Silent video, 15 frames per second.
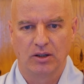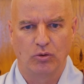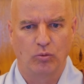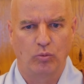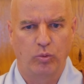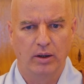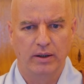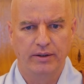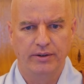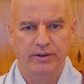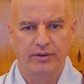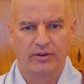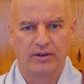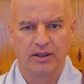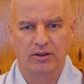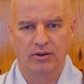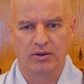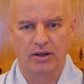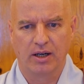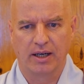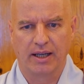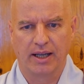What do you think
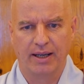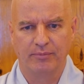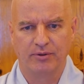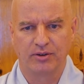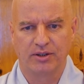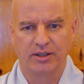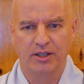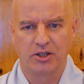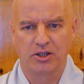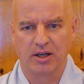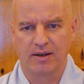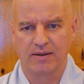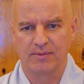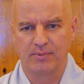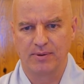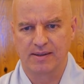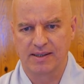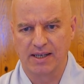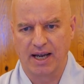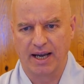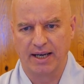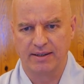Corona came to teach us
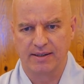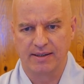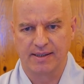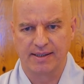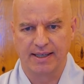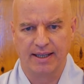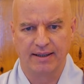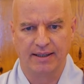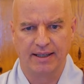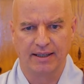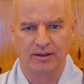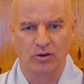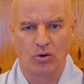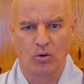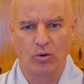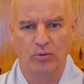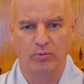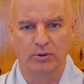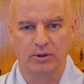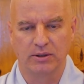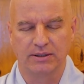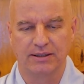besides sending the whole
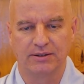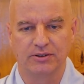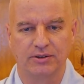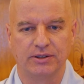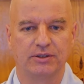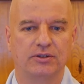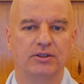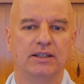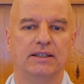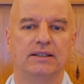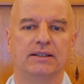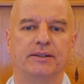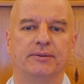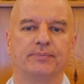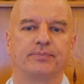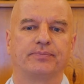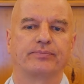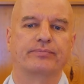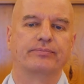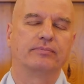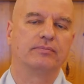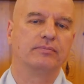world into retreat?
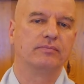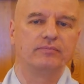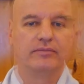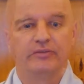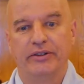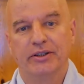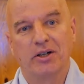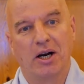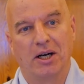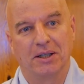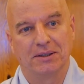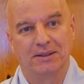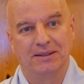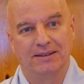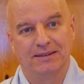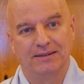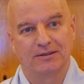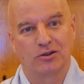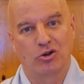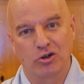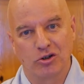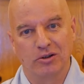Vera,
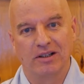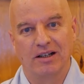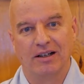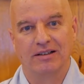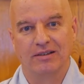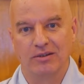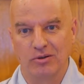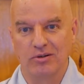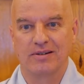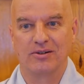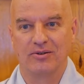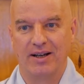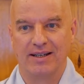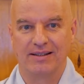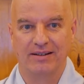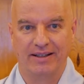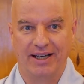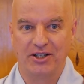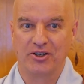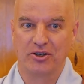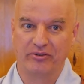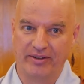Corona also has the
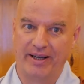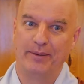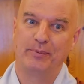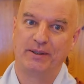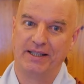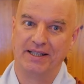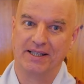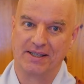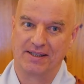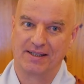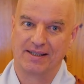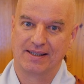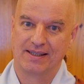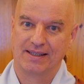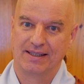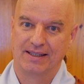nature of emptiness.